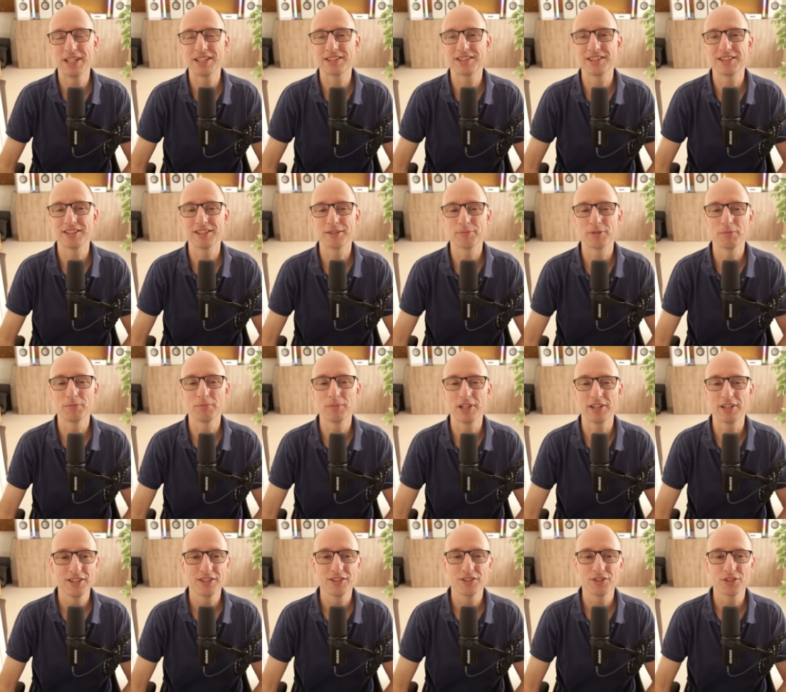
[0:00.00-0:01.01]
messing up the
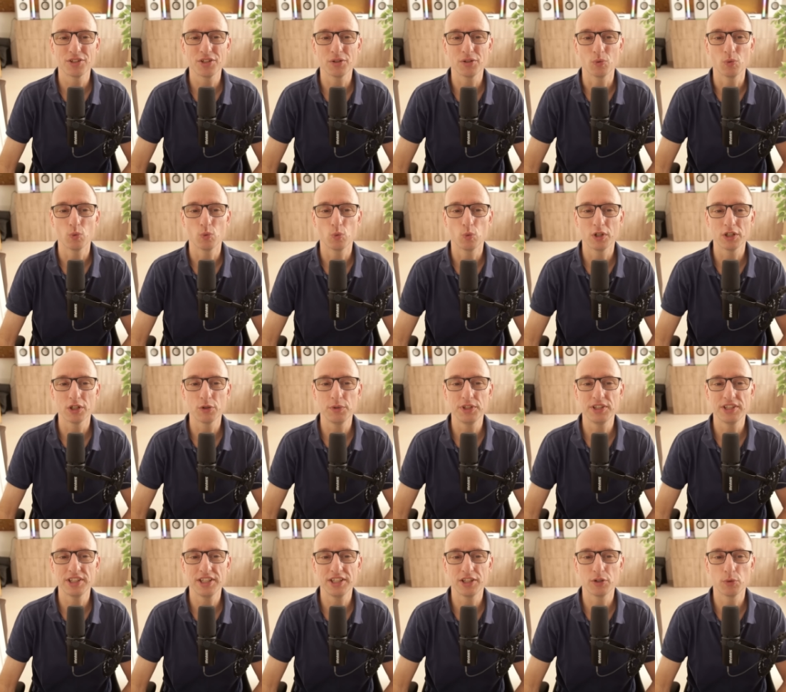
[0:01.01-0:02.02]
math. So what do
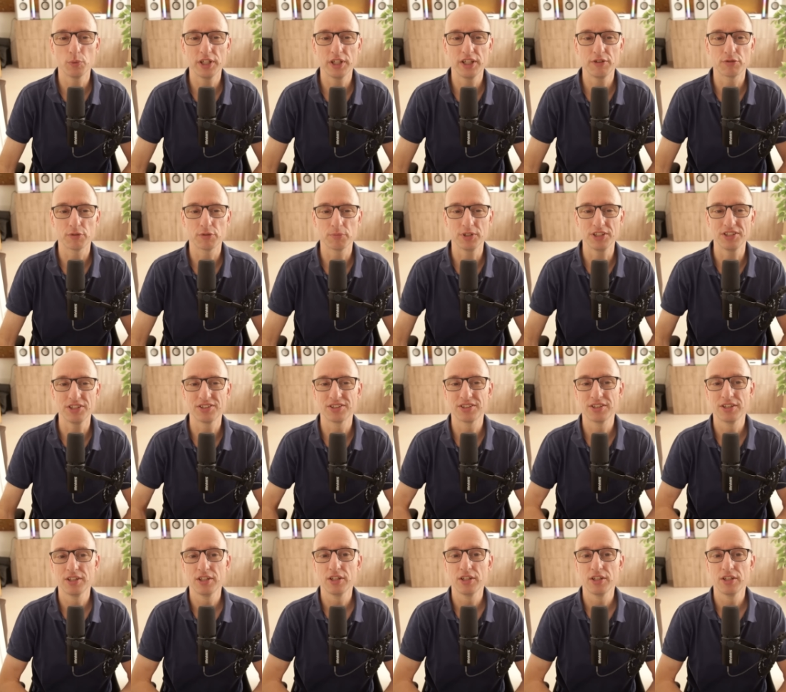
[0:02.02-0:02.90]
we take away from this?